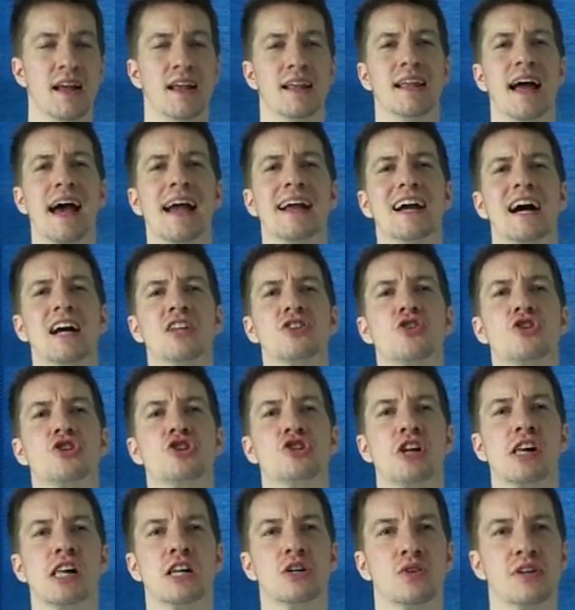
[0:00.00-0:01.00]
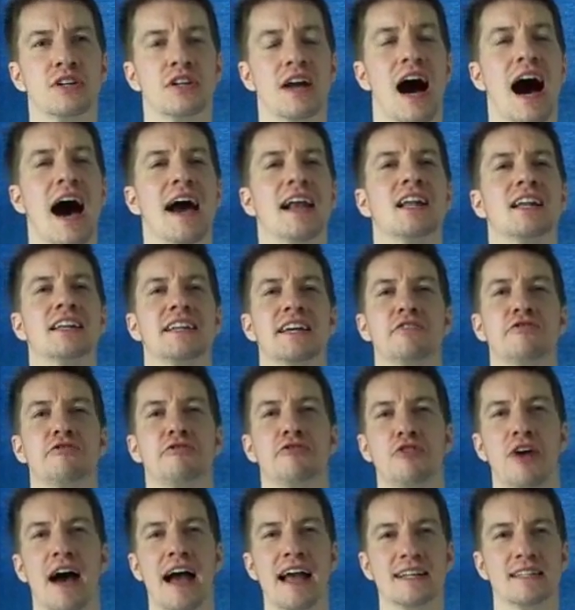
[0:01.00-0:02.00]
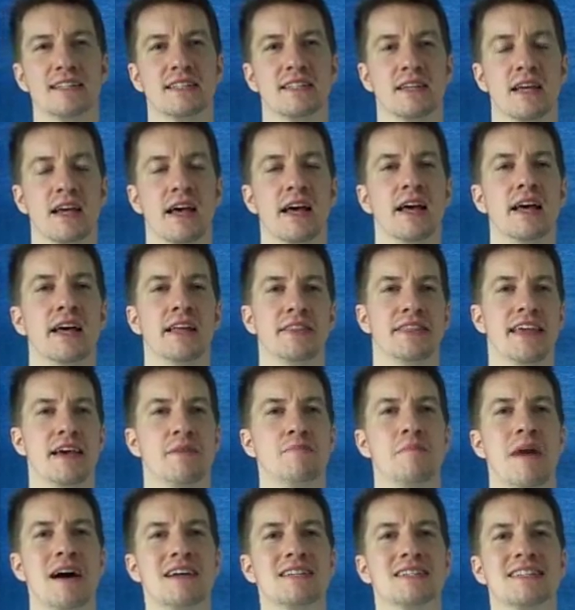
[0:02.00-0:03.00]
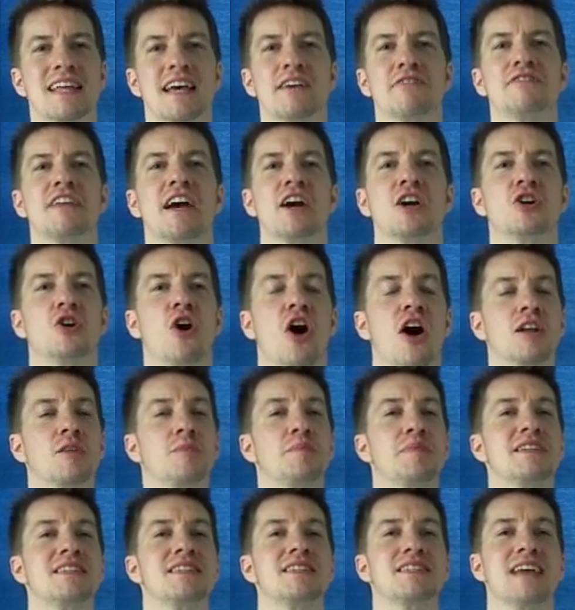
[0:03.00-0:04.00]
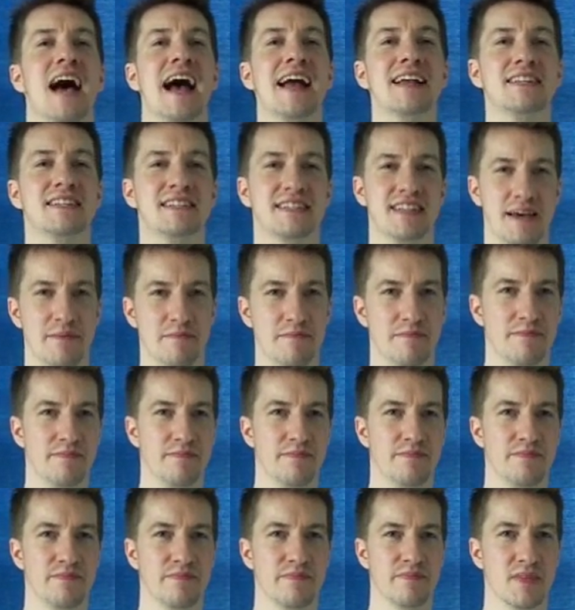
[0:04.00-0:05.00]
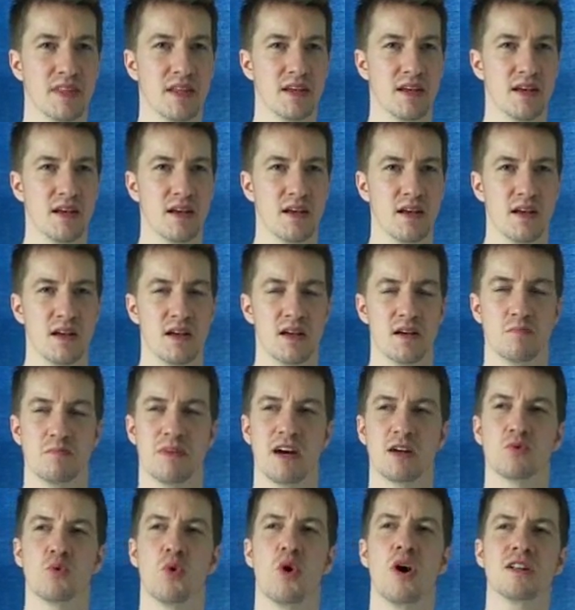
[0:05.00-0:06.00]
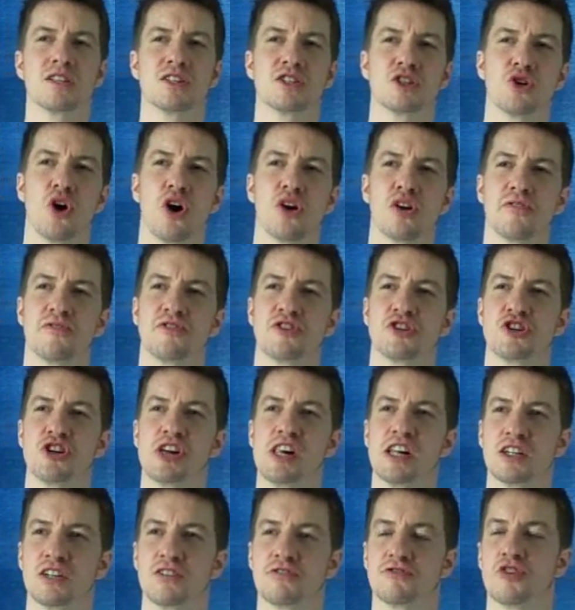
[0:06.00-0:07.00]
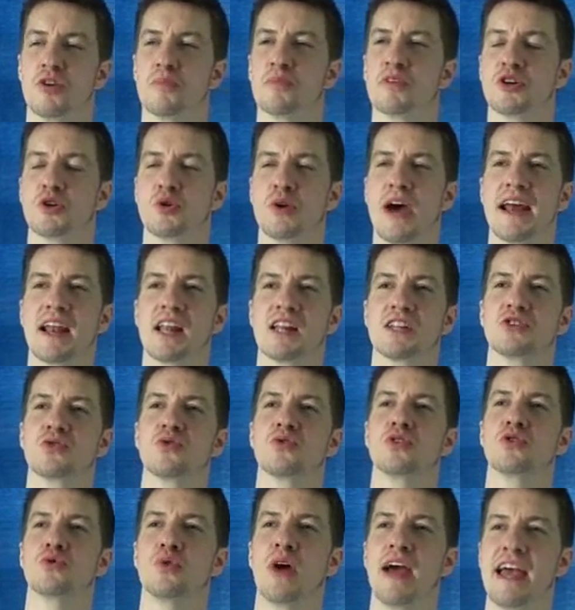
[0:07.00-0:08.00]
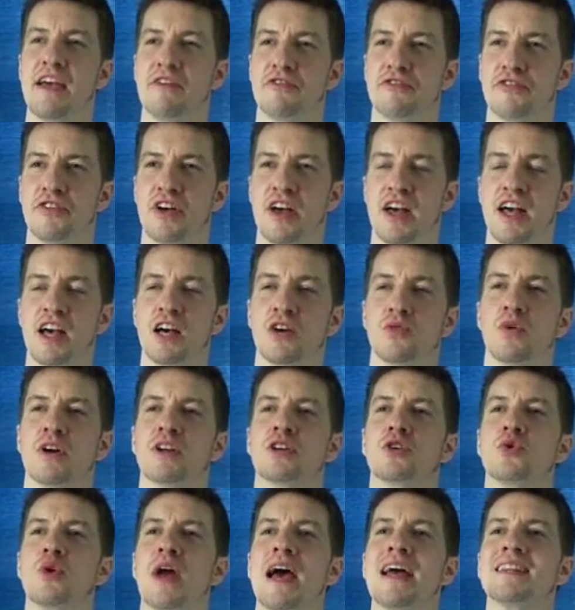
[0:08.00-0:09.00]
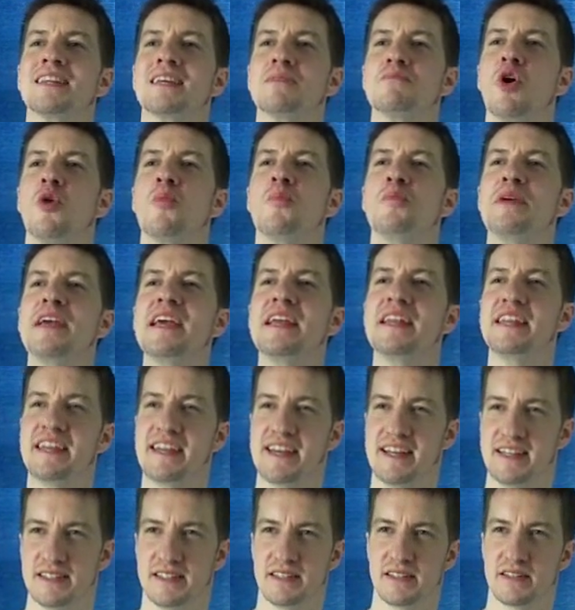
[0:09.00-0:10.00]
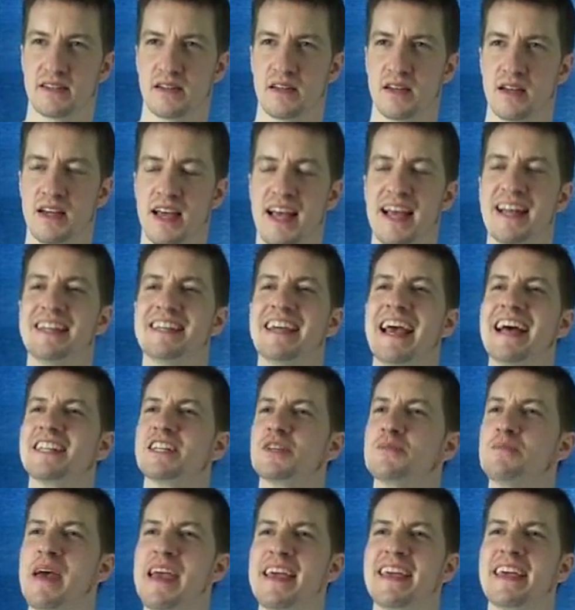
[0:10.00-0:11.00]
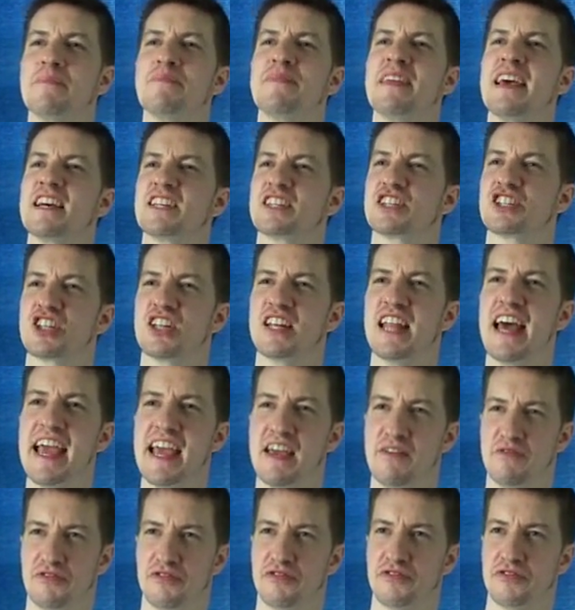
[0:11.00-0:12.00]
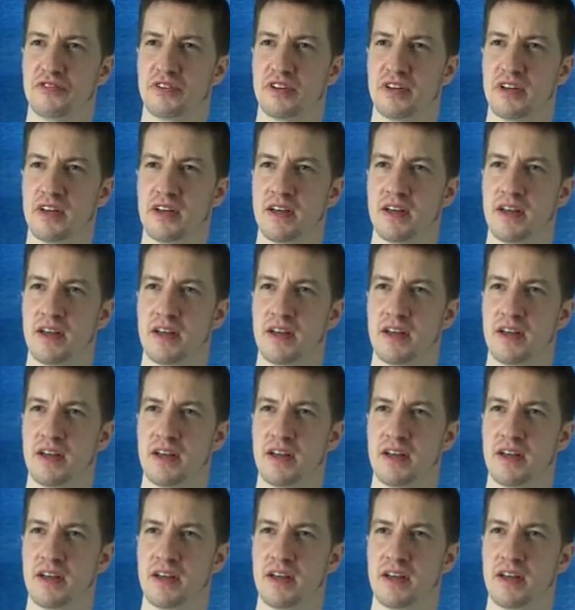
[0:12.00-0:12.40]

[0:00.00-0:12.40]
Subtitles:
Like unto children huddled in fright, they must have their God beside them. But what sort of children from cradle to grave would grant him obedience and yet make him their slave?